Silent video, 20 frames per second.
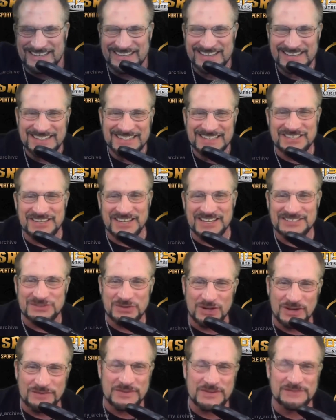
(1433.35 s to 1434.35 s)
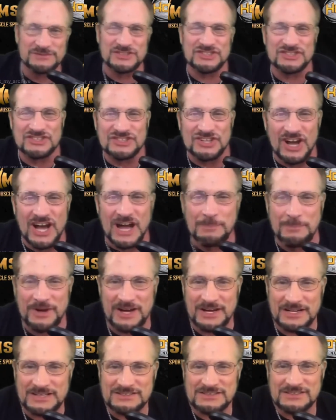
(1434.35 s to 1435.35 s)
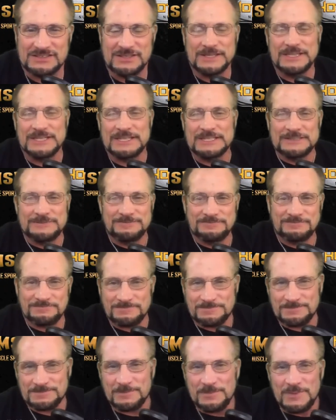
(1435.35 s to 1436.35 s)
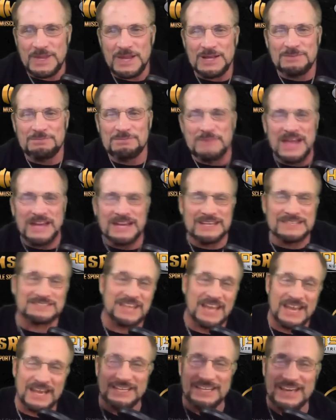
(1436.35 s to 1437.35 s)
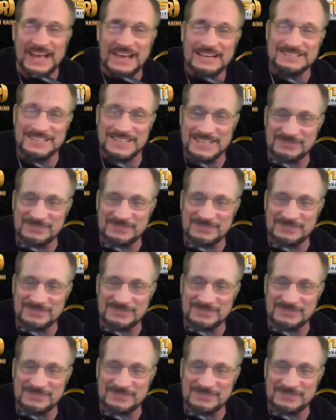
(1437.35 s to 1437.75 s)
Just off of Starbucks. Mayor saying yes.